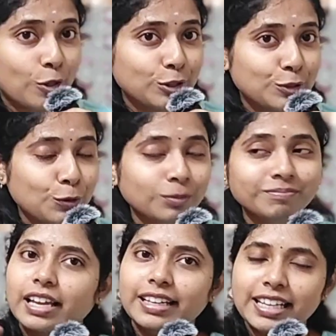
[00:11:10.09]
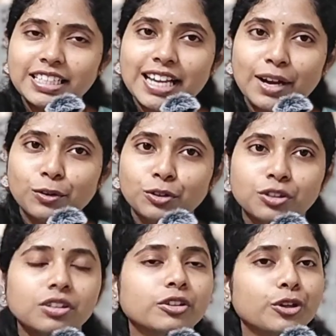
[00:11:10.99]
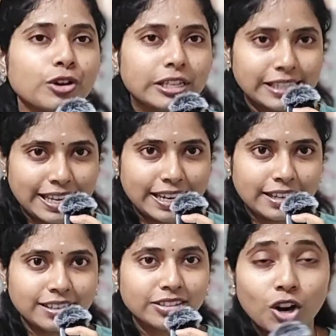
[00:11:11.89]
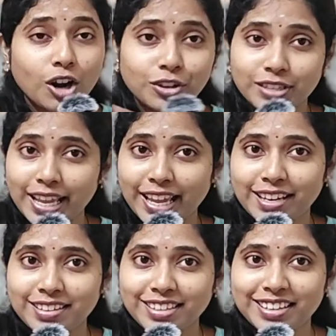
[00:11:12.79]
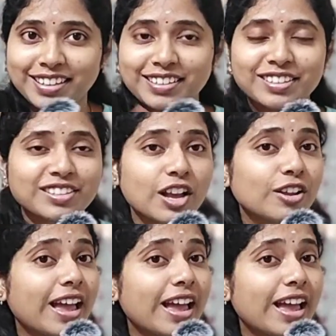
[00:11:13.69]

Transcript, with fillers: Also, reach out to your seniors, not your second year seniors,